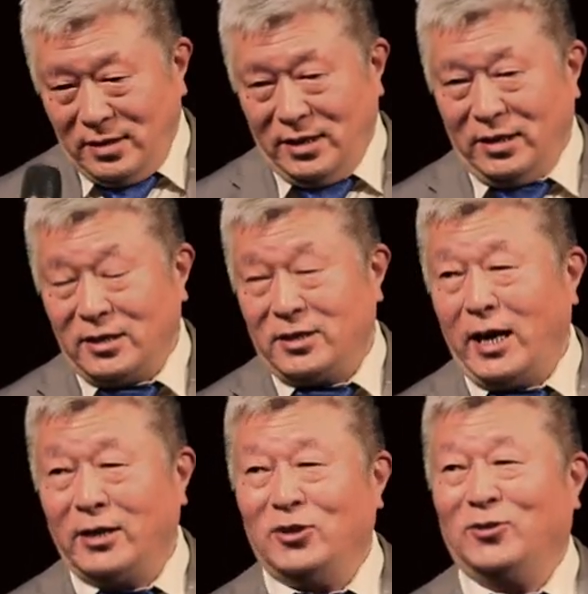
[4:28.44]
in the
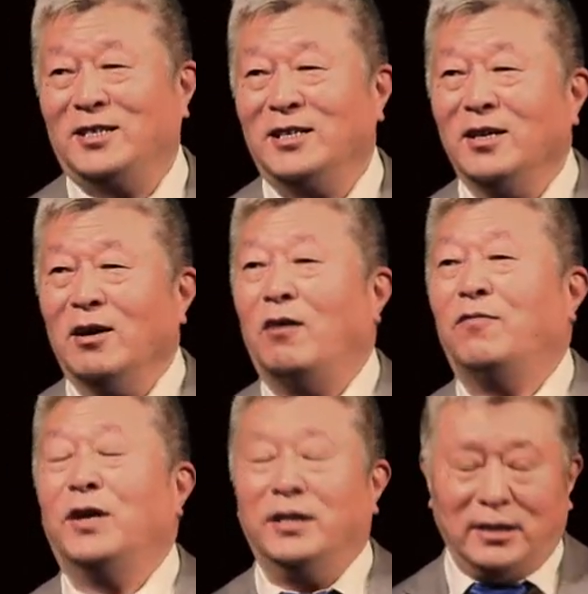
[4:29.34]
statute of
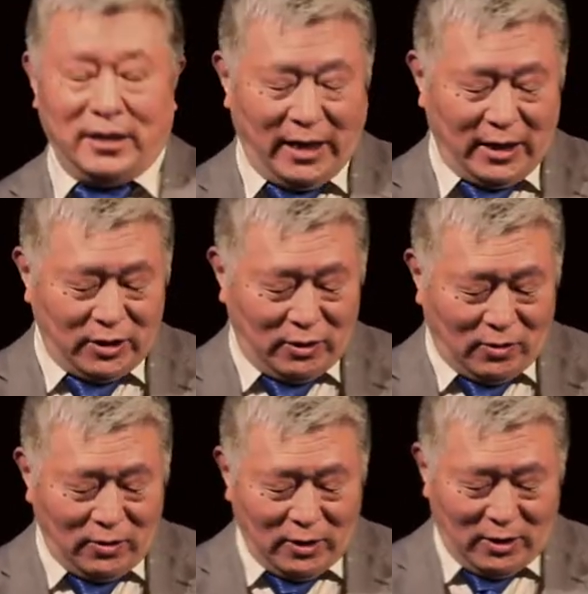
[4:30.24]
our uh,
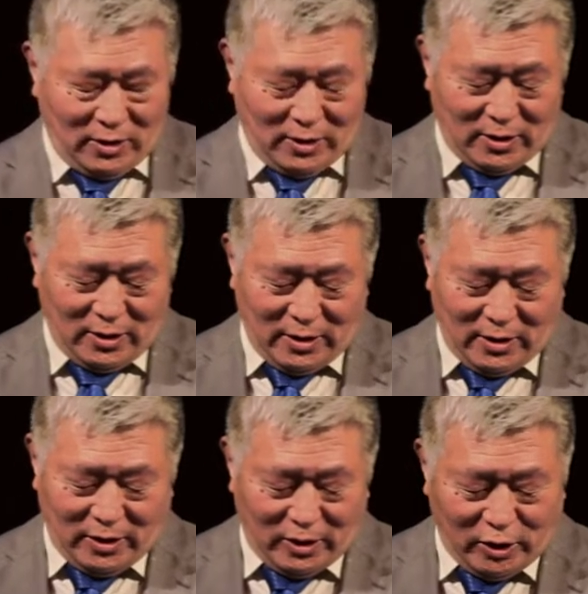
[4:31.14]
international uh,
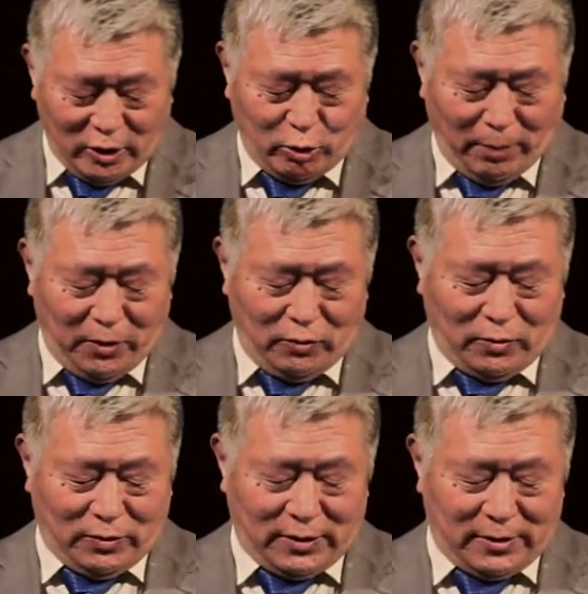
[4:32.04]
uh,
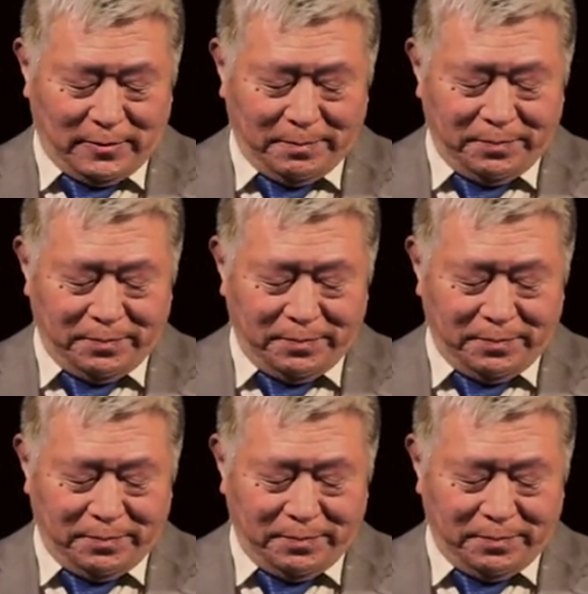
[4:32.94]
tribunals.